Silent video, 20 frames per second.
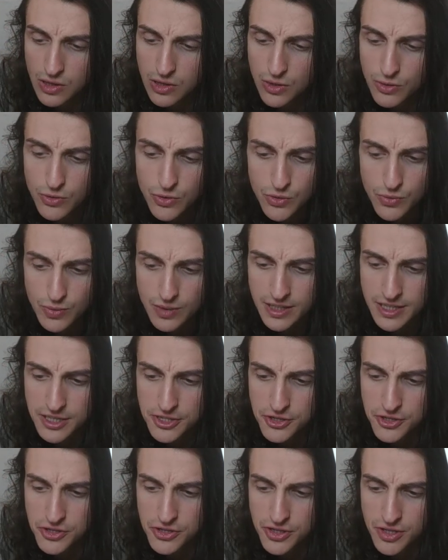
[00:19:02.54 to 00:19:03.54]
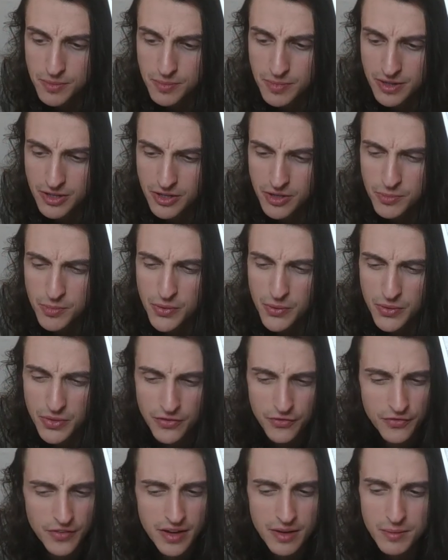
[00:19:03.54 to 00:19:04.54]
close relationship. It could be with
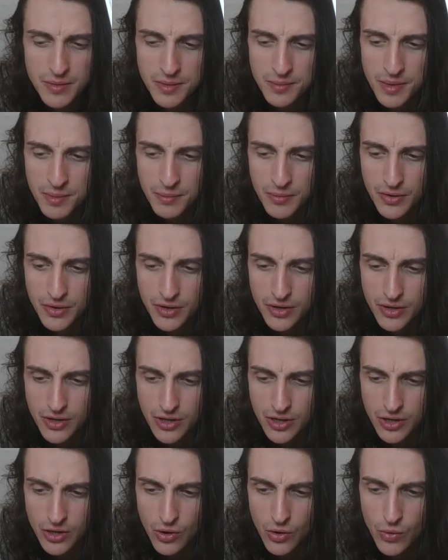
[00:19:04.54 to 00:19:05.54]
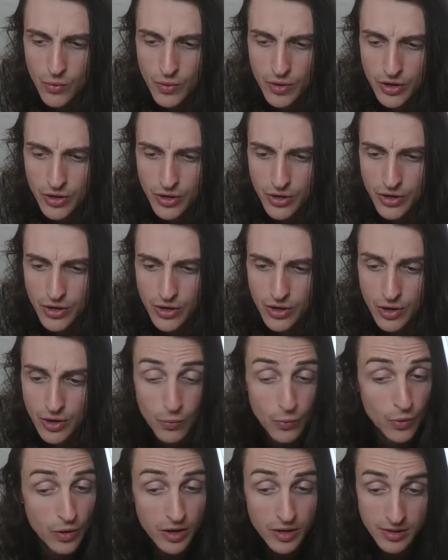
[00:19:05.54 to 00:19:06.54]
a family member, a coworker, a
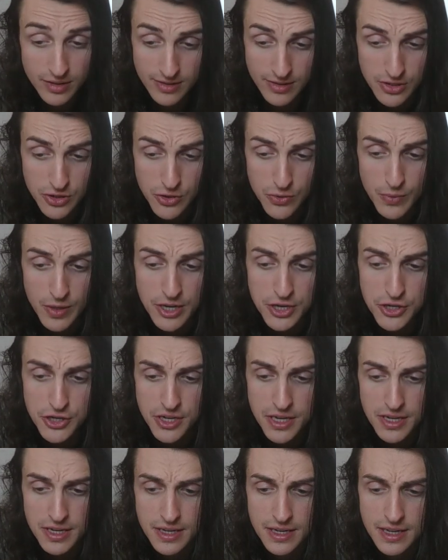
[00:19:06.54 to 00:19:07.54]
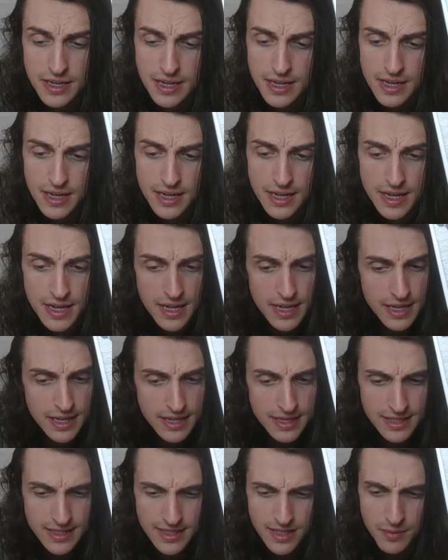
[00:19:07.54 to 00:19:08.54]
work situation.
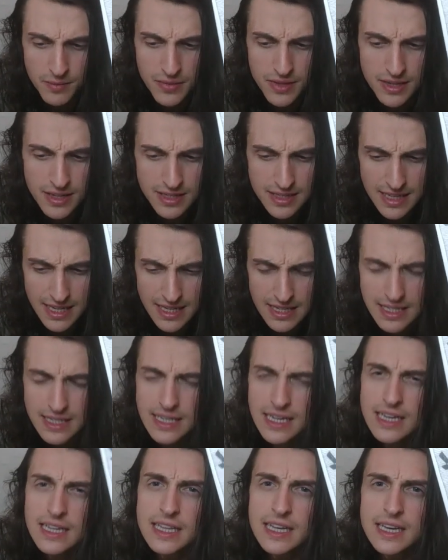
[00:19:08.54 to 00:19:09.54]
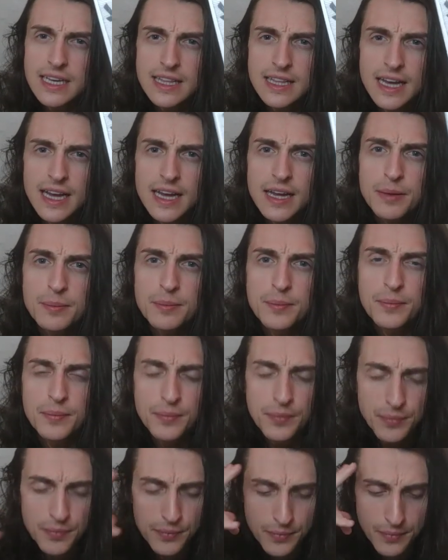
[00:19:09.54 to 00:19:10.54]
Something day-to-day like that.
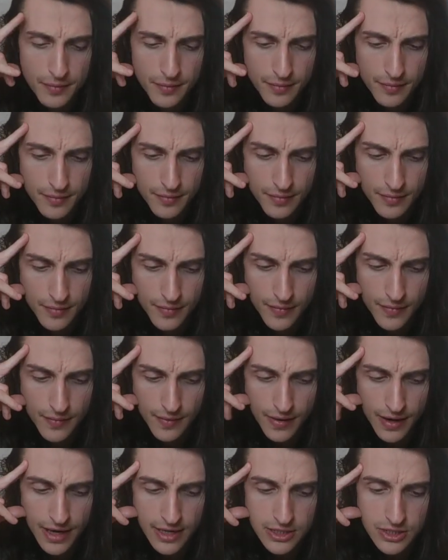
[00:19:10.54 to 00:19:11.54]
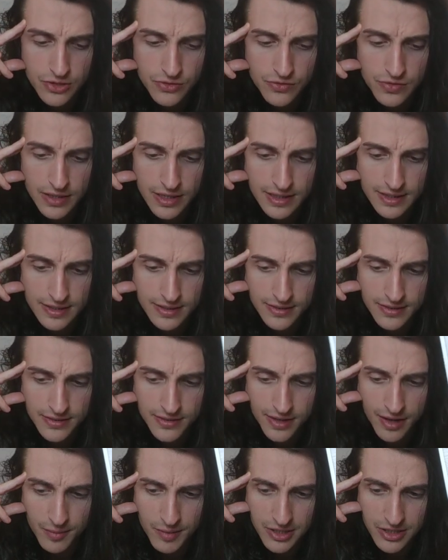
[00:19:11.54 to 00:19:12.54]
I do feel like this
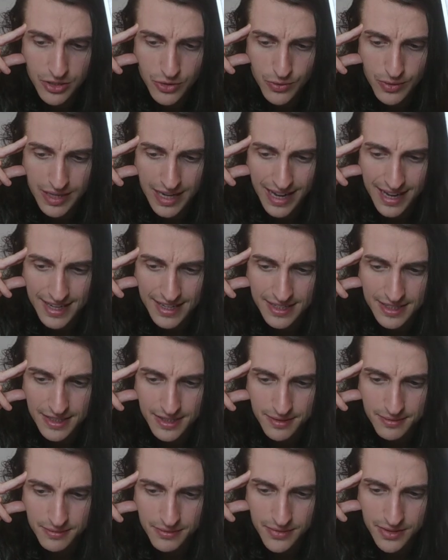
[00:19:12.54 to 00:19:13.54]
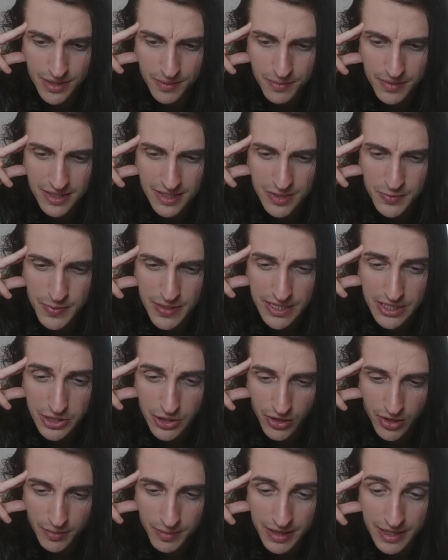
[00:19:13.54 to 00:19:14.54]
is coming to an end. Something is being
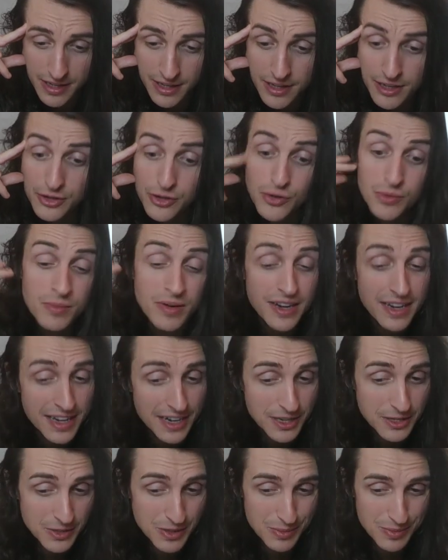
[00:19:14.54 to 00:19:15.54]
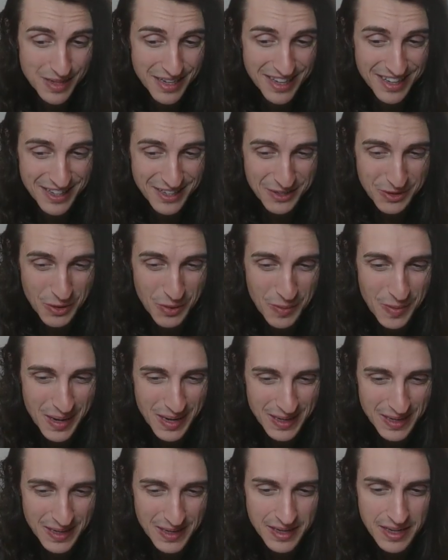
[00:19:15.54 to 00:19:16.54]
terminated. You might actually be getting
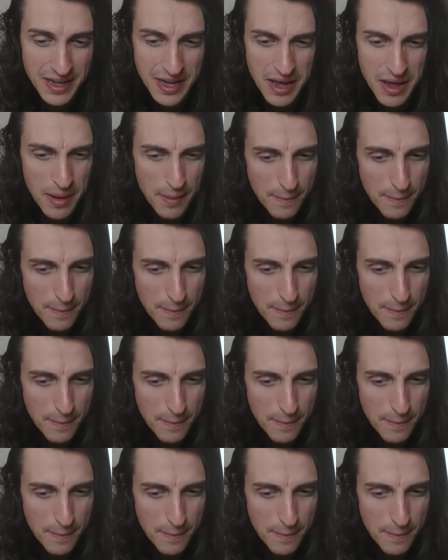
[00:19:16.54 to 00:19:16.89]
terminated